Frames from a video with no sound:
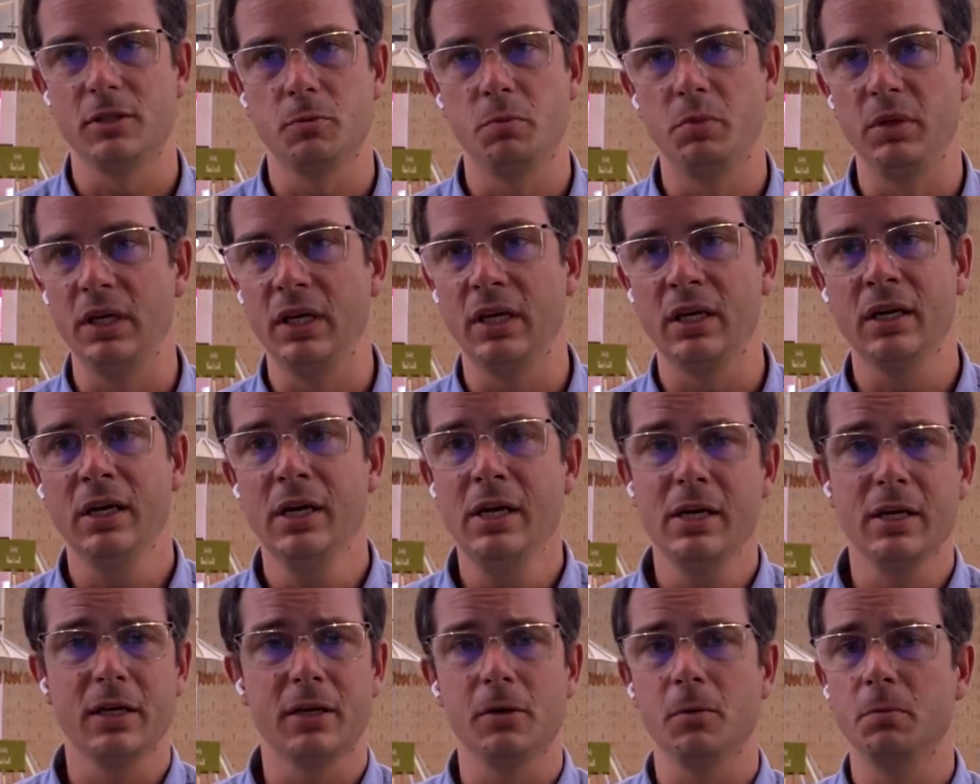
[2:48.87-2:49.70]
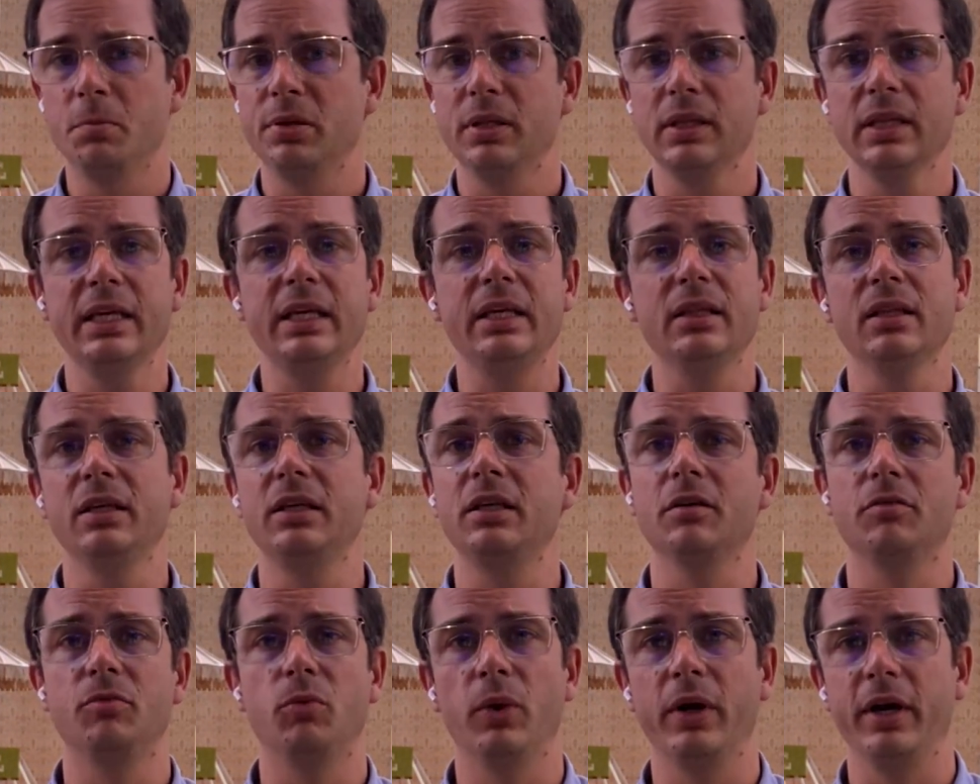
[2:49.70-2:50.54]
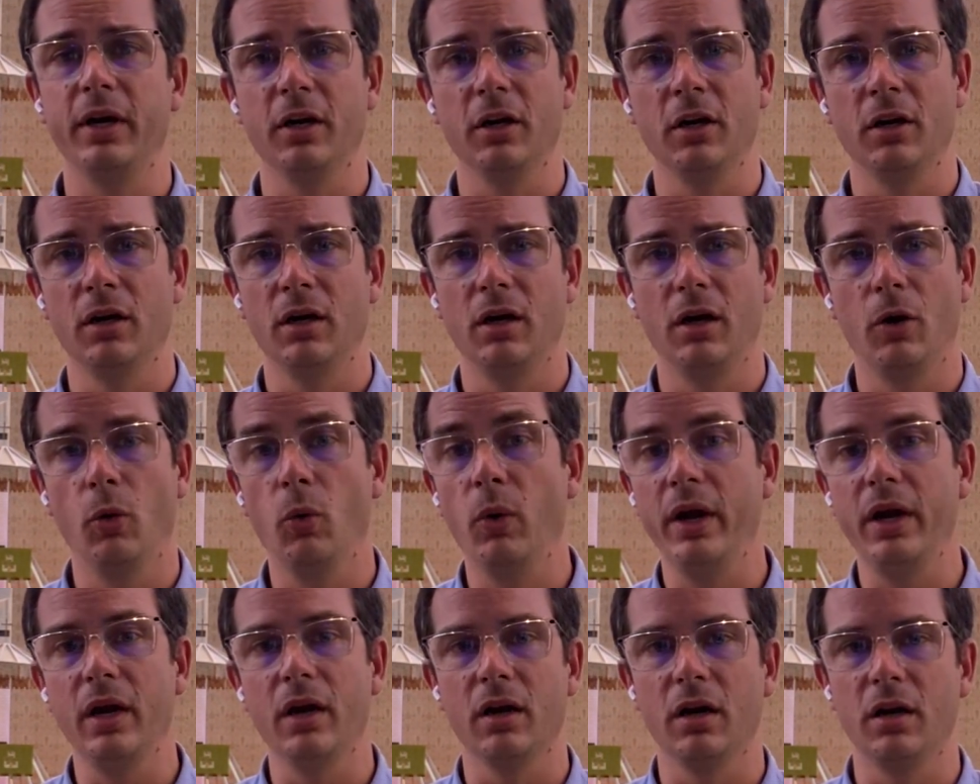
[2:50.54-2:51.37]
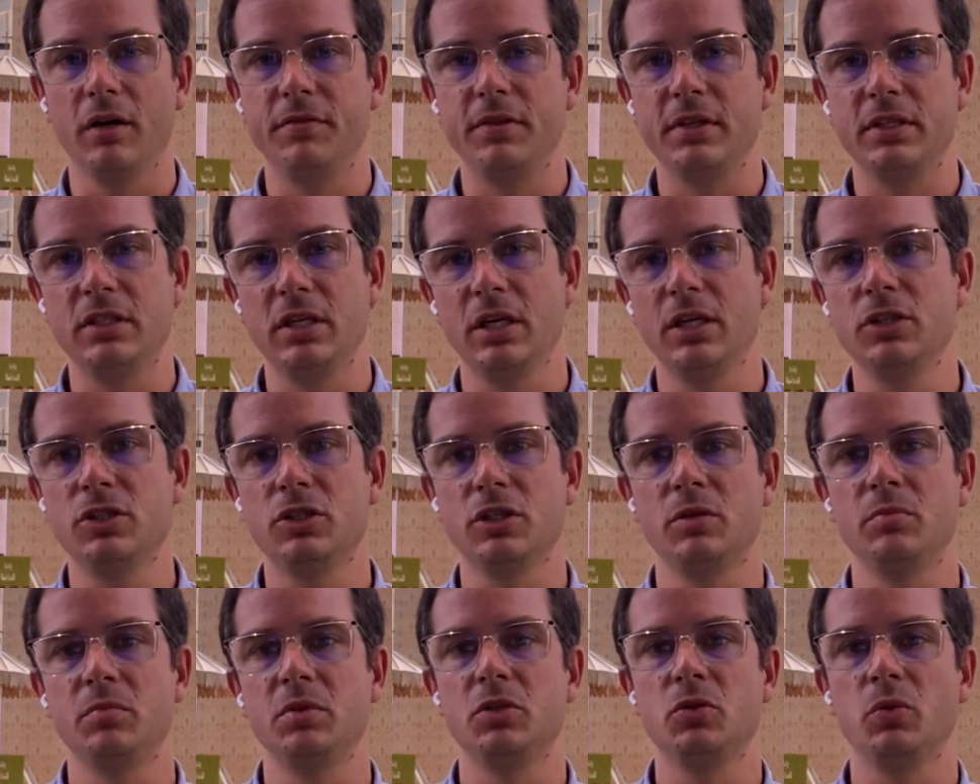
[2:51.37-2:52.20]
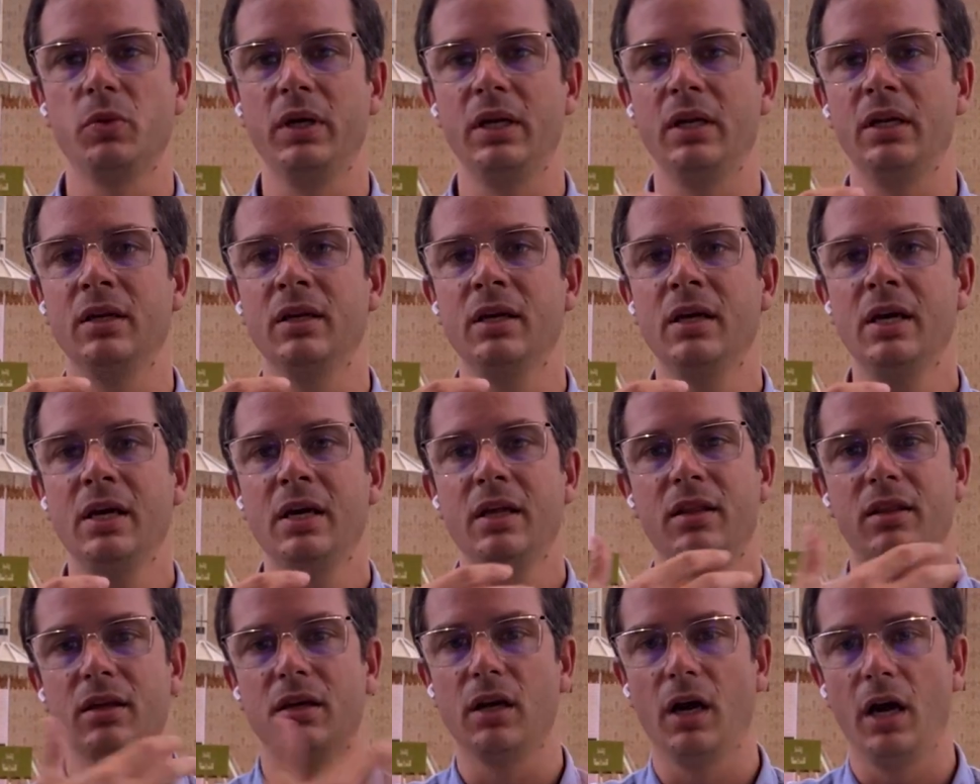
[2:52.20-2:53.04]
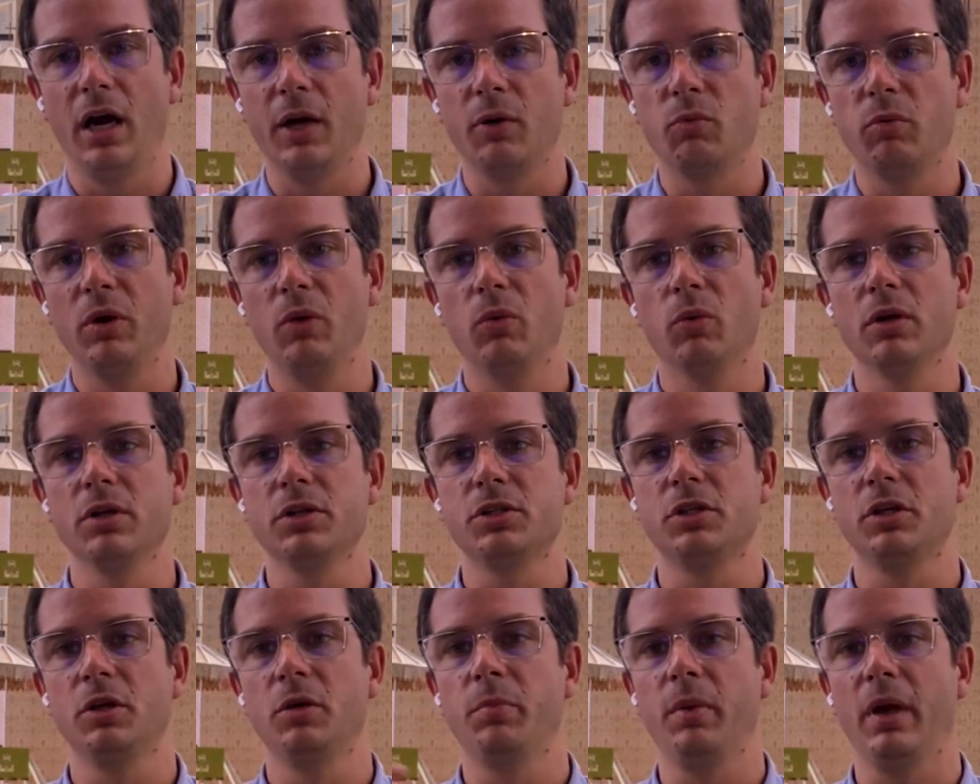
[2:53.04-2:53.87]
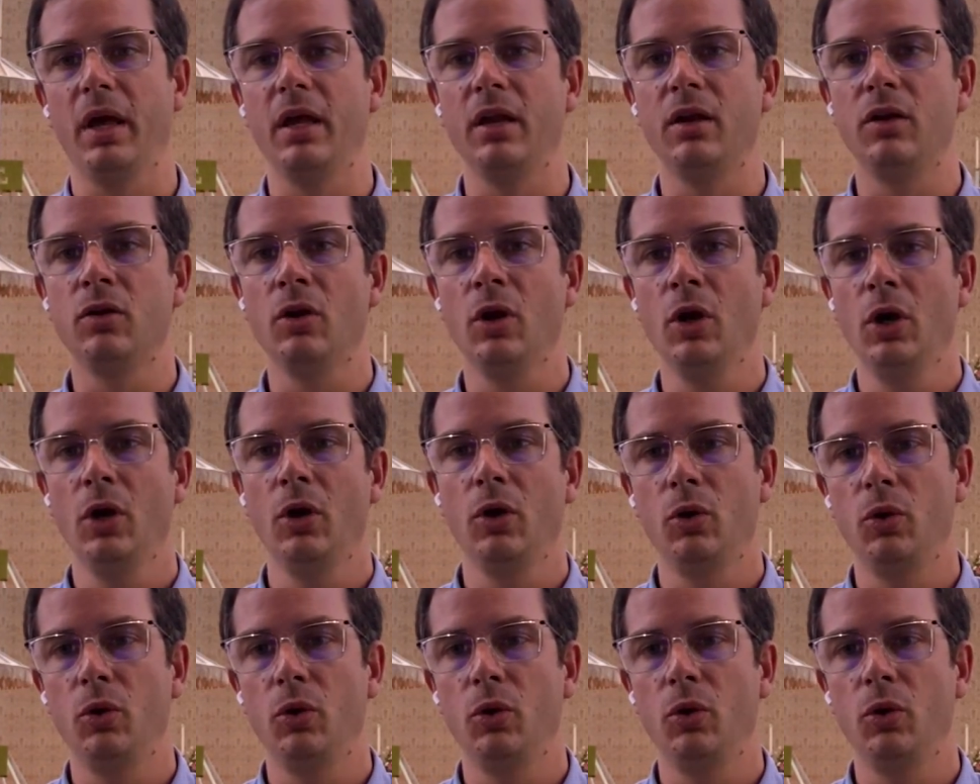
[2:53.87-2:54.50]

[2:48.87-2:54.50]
being completely aware of the tension between the God we worship and